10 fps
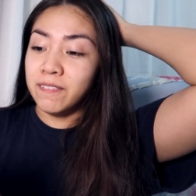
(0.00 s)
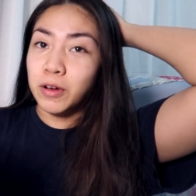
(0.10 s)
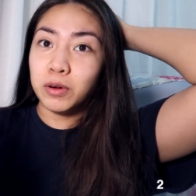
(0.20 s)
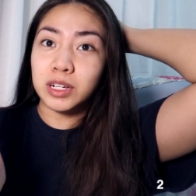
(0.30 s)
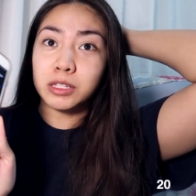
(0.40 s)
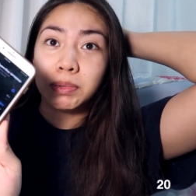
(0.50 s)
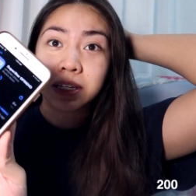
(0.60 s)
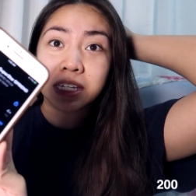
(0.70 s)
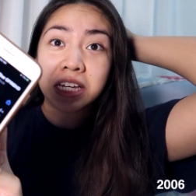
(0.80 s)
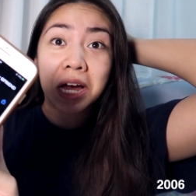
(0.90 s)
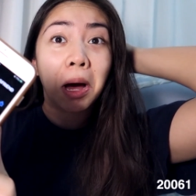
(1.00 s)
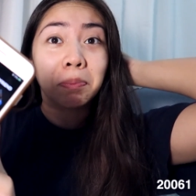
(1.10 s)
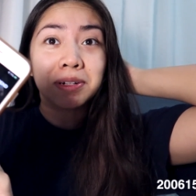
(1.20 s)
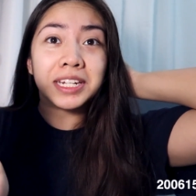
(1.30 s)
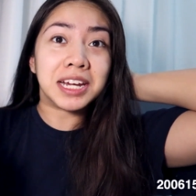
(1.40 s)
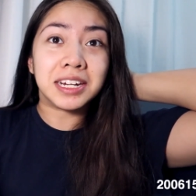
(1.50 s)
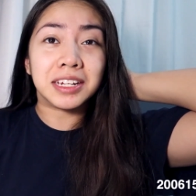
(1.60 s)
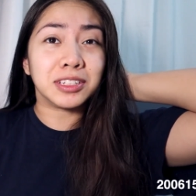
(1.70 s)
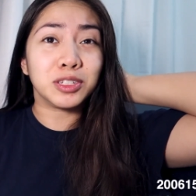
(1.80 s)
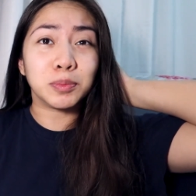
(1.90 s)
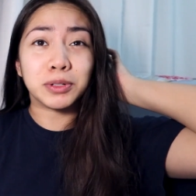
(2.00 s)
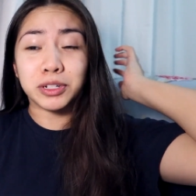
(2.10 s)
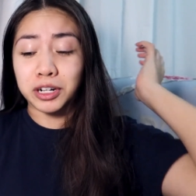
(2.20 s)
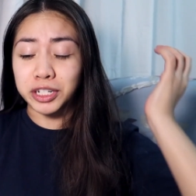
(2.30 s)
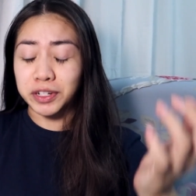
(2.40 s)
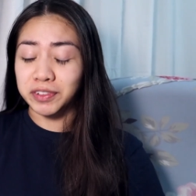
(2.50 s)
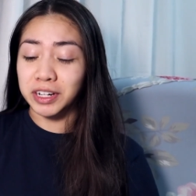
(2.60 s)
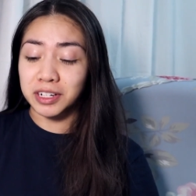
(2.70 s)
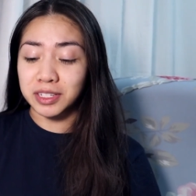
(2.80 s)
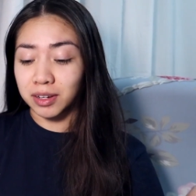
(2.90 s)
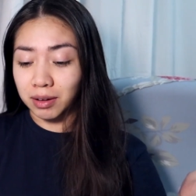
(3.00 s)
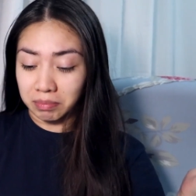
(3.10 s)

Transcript: My phone is busy updating Superstar GFriend because